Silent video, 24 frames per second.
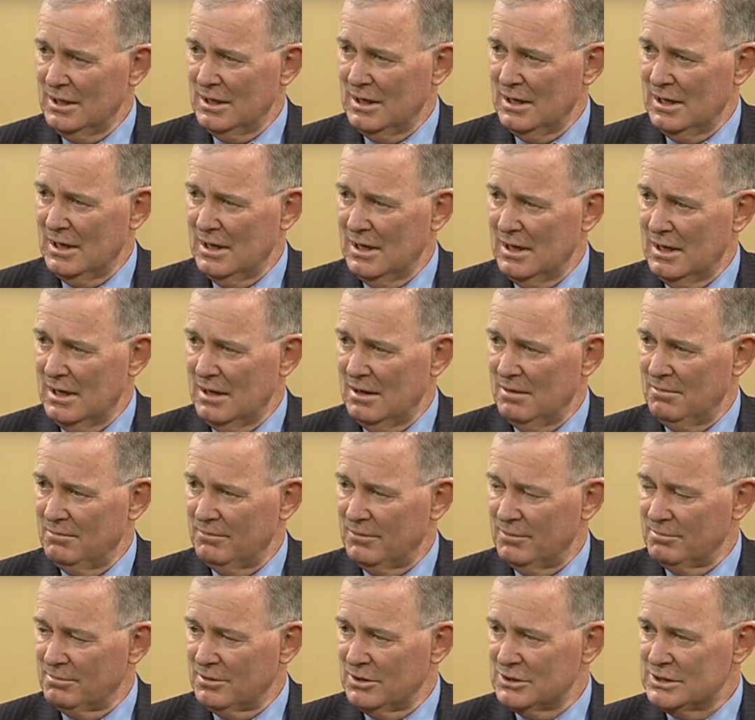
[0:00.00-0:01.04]

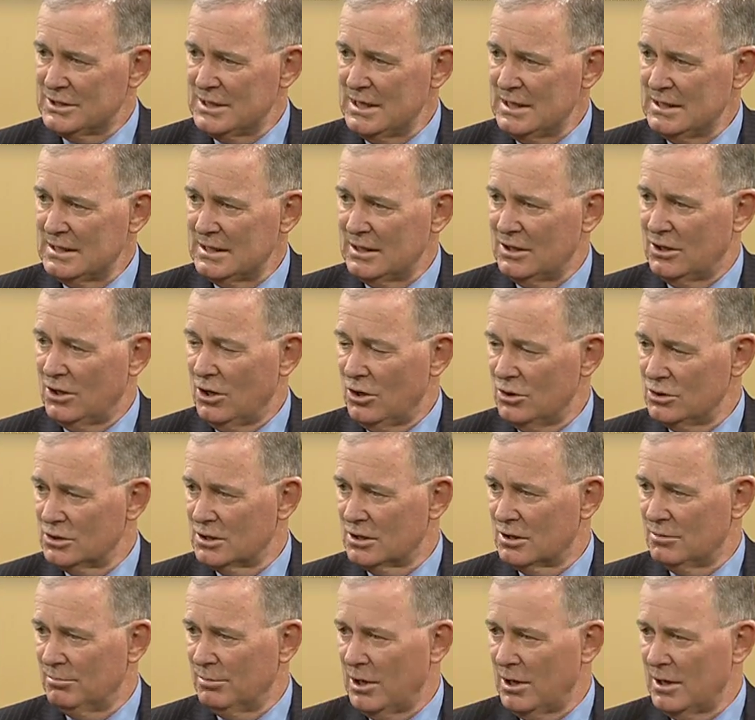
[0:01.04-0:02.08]
from consenting, codes
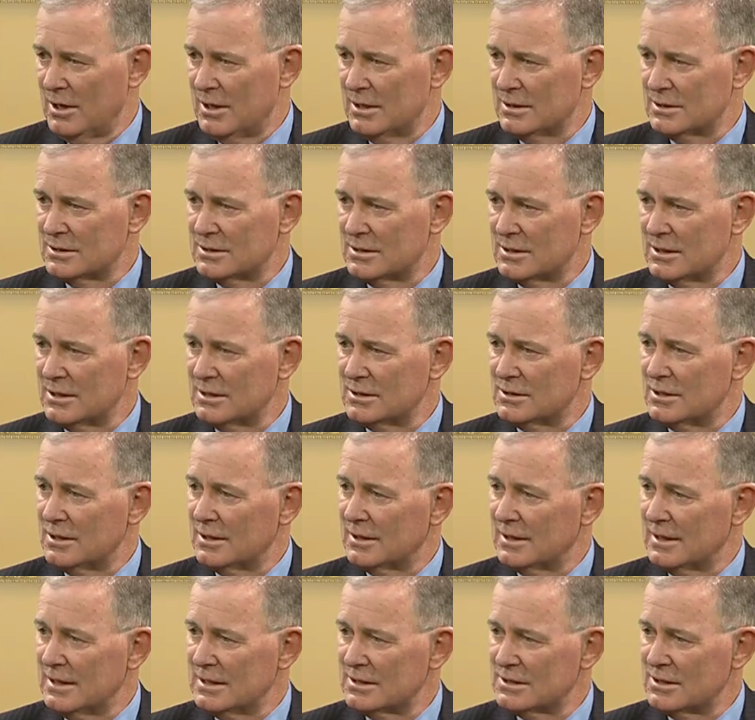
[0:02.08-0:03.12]
of compliance, things
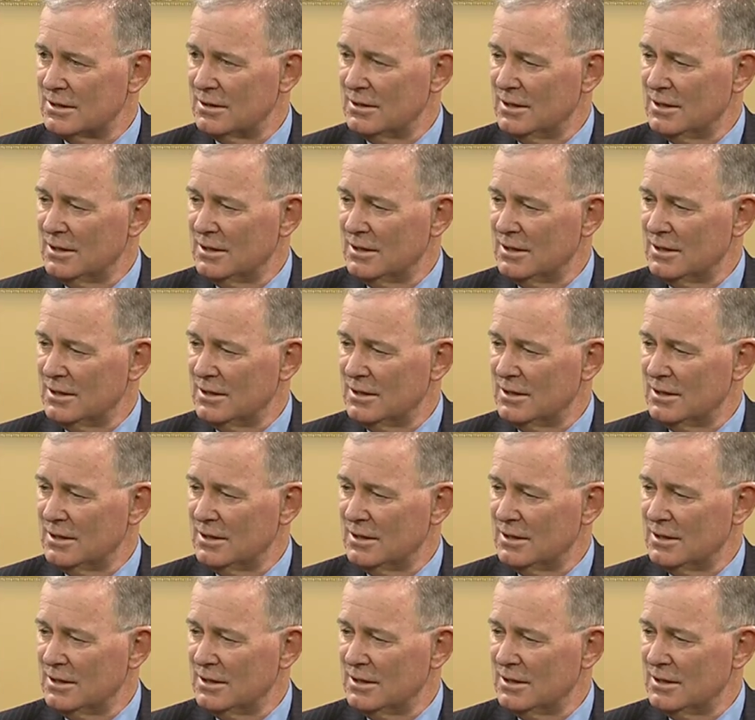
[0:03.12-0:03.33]
like that.